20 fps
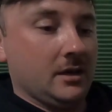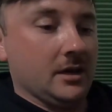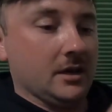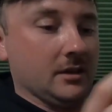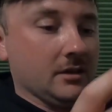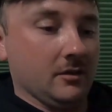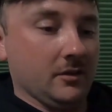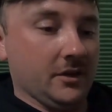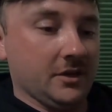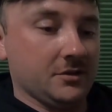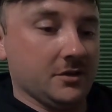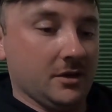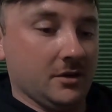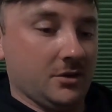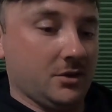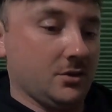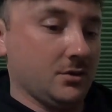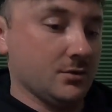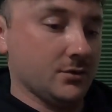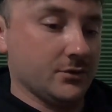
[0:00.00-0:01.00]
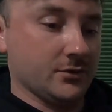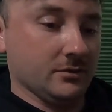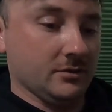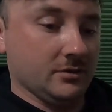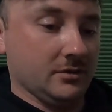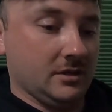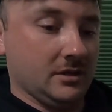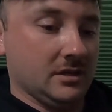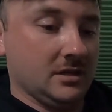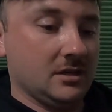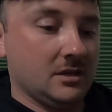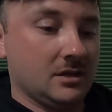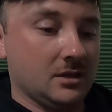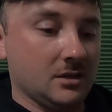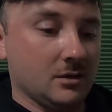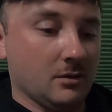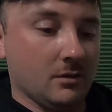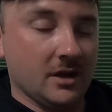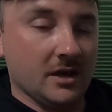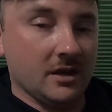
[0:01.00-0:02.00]
And the lake trout usually
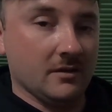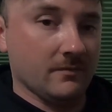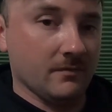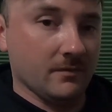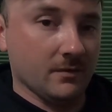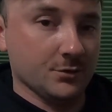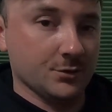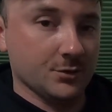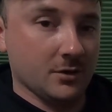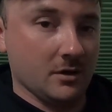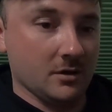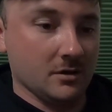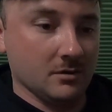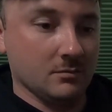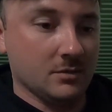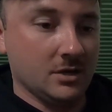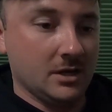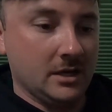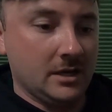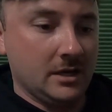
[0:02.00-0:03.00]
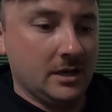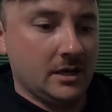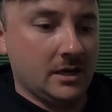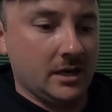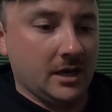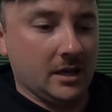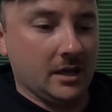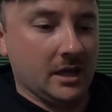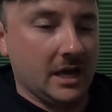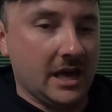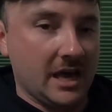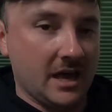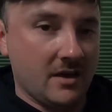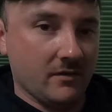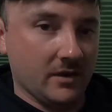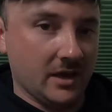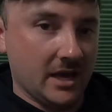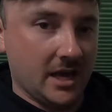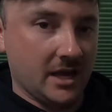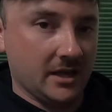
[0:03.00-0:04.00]
go head first on them, and I
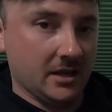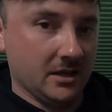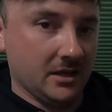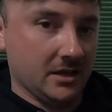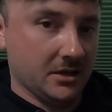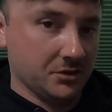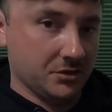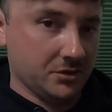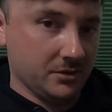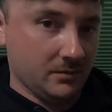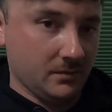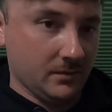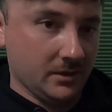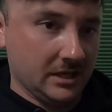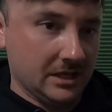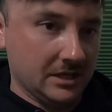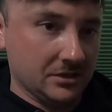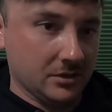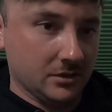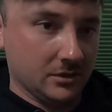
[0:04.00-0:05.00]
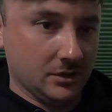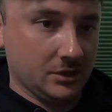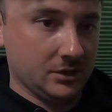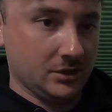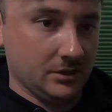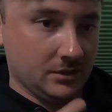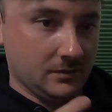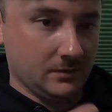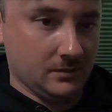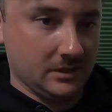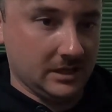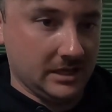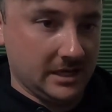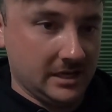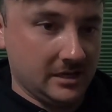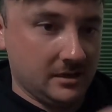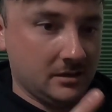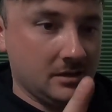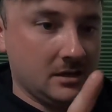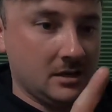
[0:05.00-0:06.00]
haven't had an issue with these hooks doing
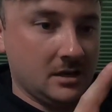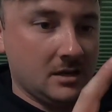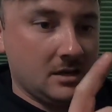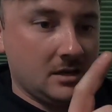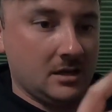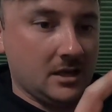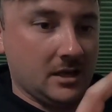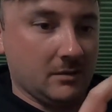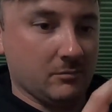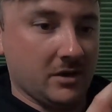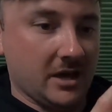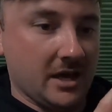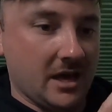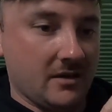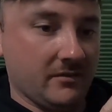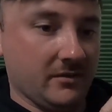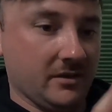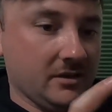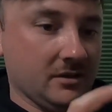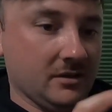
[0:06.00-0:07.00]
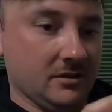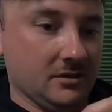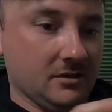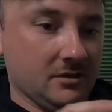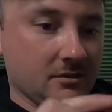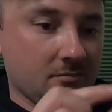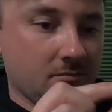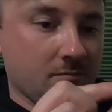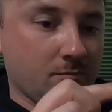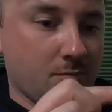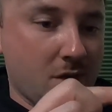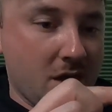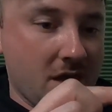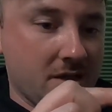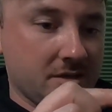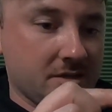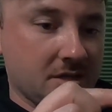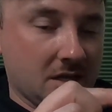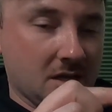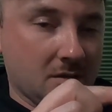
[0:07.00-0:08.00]
that, and by having the
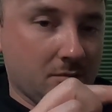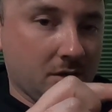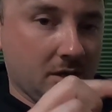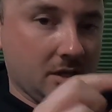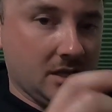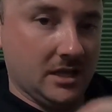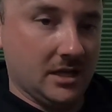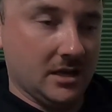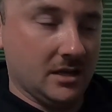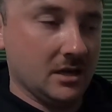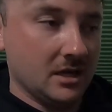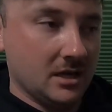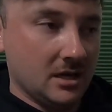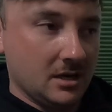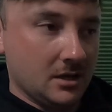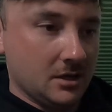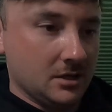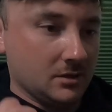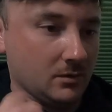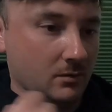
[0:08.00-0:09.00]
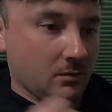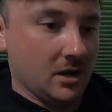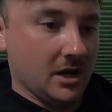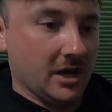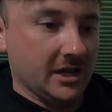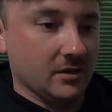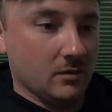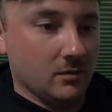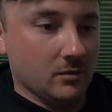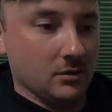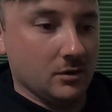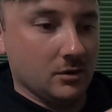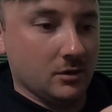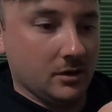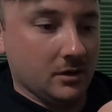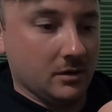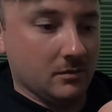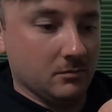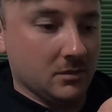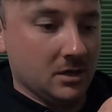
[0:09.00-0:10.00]
bait set up like that to where I don't
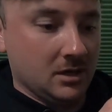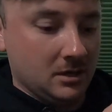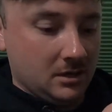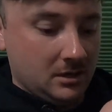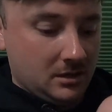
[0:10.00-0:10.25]
hook them.